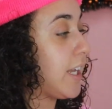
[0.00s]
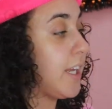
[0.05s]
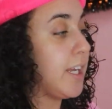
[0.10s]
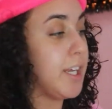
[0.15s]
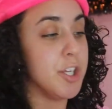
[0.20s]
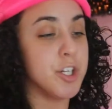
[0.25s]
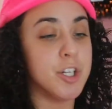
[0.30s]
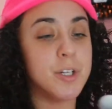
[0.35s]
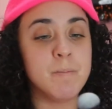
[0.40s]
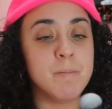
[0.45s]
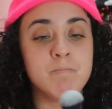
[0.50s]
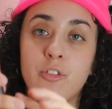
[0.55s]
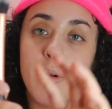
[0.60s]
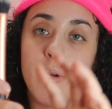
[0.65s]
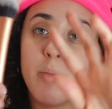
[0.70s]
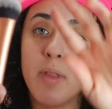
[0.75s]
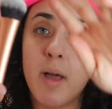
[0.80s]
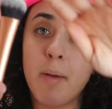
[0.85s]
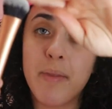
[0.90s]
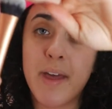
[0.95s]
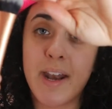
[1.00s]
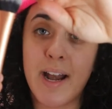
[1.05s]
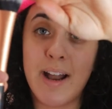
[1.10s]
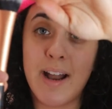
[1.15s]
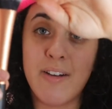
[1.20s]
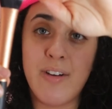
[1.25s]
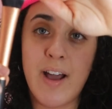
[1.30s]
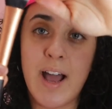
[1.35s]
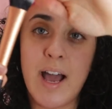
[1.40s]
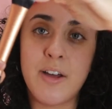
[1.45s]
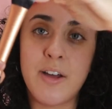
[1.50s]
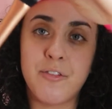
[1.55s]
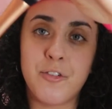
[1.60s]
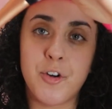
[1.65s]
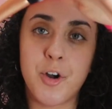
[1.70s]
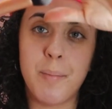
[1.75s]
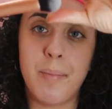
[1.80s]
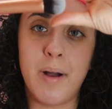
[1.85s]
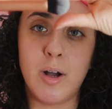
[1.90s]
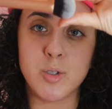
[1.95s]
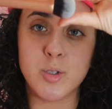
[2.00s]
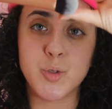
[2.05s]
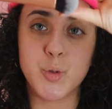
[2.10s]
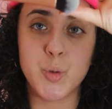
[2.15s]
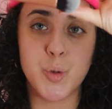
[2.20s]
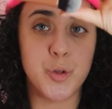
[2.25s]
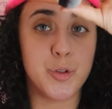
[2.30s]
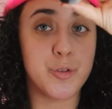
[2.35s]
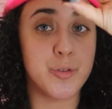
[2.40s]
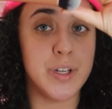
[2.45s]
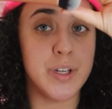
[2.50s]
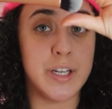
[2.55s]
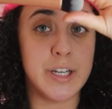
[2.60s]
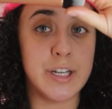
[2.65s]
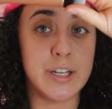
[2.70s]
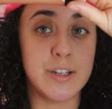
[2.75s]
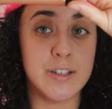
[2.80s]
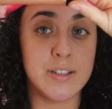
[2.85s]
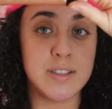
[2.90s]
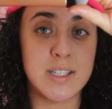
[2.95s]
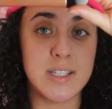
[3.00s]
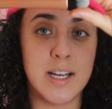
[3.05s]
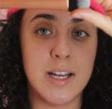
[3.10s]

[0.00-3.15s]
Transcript: here from them that I've had for about 2 to 3 years,